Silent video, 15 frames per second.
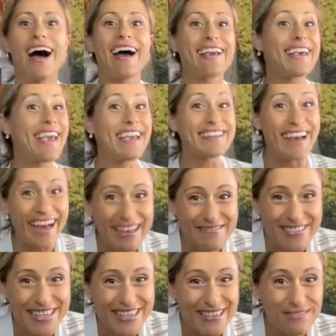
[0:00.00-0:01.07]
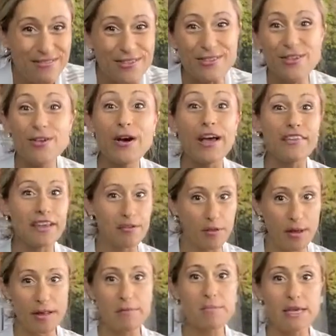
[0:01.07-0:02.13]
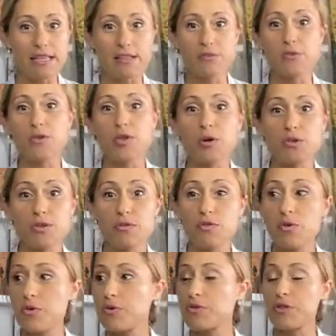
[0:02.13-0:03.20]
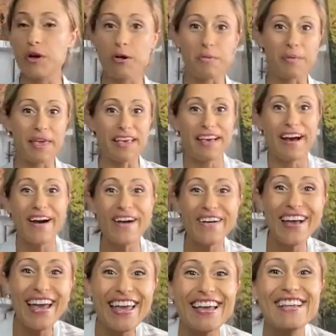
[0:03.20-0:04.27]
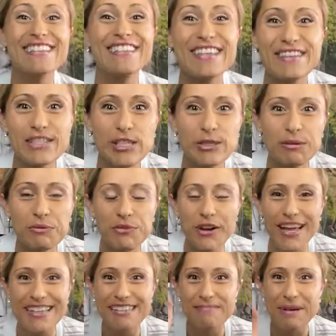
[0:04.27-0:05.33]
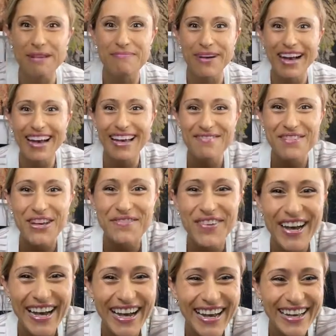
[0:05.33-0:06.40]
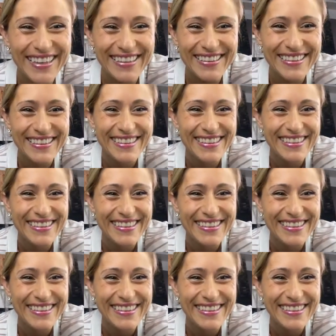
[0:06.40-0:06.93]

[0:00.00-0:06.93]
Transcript: Again, I'm here for you, and I really mean it for those of you who know me. Okay, see you soon, friends. Bye-bye, bye-bye.